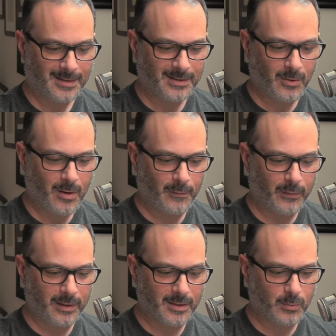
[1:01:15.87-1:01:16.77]
So
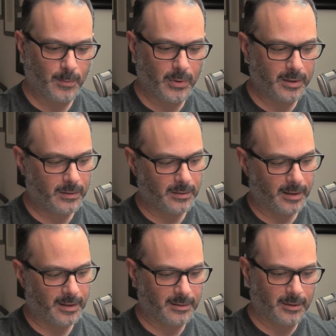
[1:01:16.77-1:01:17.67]
hopefully this will put you
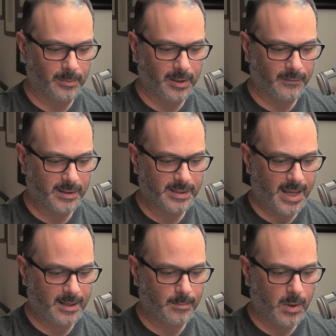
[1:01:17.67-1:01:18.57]
like in a little bit of a
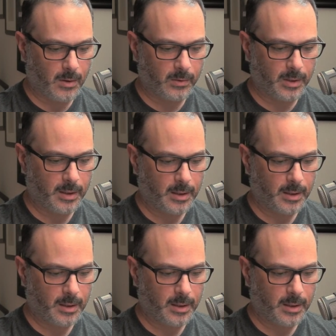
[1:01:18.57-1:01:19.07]
zen mode.